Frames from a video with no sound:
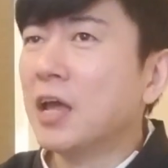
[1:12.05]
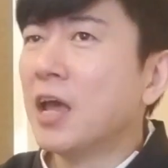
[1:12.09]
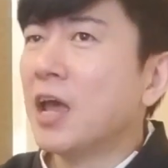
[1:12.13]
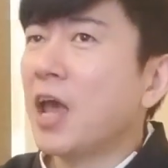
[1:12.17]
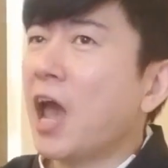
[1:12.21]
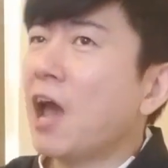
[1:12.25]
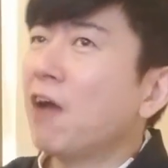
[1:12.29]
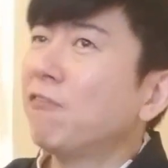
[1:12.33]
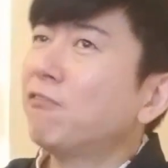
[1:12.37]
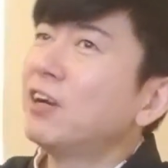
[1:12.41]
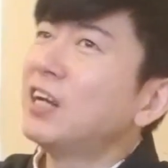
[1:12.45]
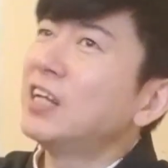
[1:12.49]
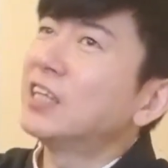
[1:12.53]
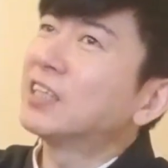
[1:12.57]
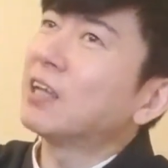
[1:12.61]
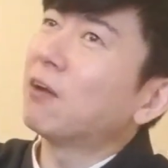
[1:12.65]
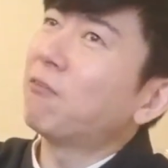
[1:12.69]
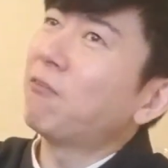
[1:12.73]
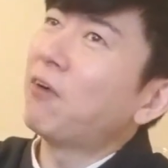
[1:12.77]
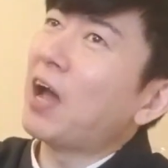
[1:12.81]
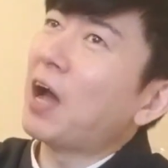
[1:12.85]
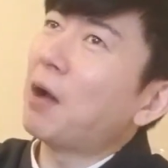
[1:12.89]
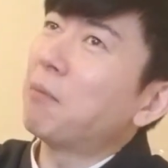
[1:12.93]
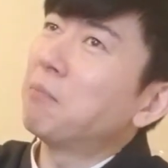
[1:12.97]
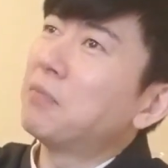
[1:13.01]
Heaven is
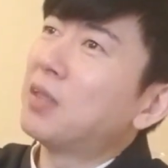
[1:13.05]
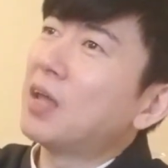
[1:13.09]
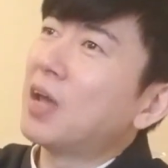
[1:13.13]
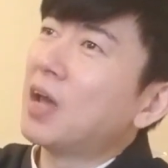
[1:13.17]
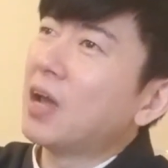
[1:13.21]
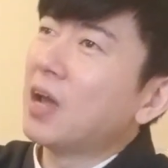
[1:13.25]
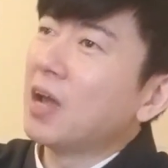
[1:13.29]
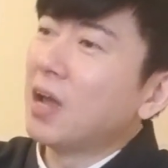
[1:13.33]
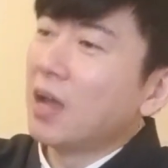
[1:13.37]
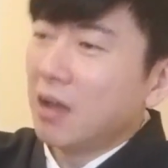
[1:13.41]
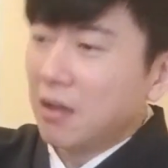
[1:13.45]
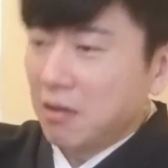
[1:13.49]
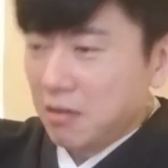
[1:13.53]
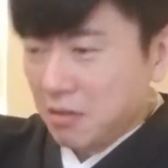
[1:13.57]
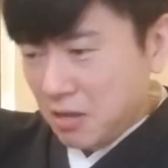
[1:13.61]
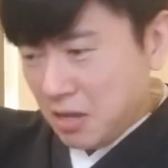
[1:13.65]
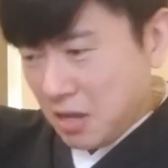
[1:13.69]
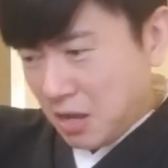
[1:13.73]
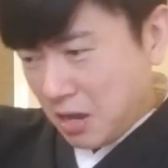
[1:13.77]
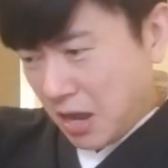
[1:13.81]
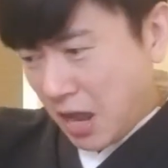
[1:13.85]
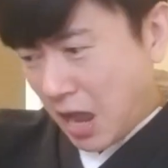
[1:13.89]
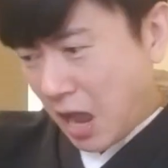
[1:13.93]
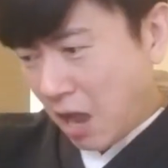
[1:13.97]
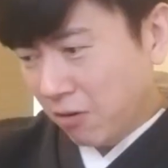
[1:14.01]
somewhere up there,
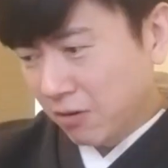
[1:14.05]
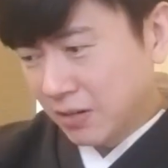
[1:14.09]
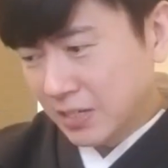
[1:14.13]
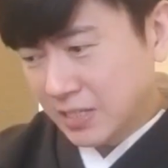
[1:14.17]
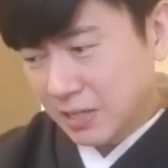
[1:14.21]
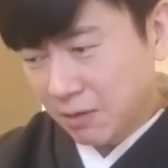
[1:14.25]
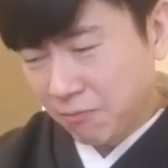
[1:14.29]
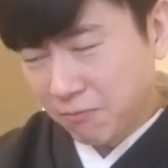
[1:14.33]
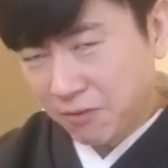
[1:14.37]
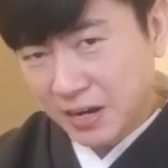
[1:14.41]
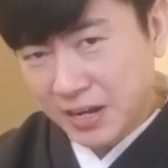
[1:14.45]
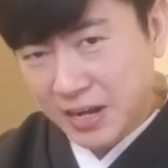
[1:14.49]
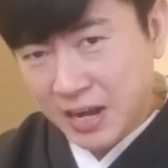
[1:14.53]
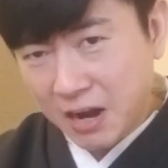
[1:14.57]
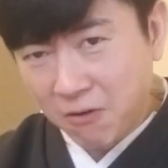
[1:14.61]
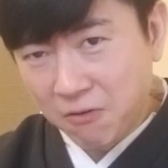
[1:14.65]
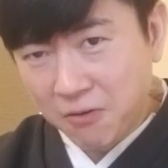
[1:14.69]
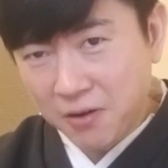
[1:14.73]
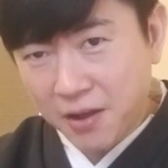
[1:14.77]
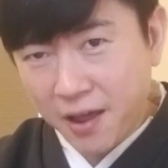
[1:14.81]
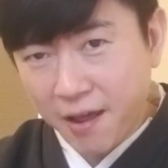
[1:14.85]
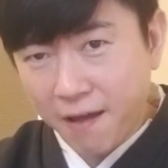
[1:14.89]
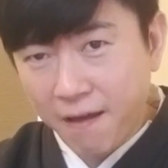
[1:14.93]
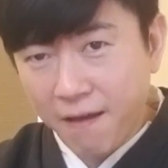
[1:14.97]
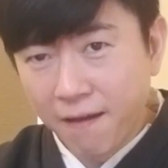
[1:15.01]
hell is somewhere down
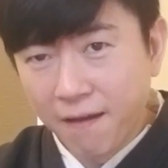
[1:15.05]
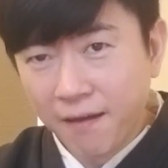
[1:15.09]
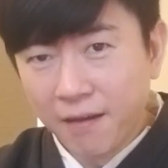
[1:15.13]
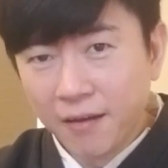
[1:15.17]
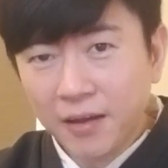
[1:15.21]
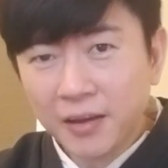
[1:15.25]
there.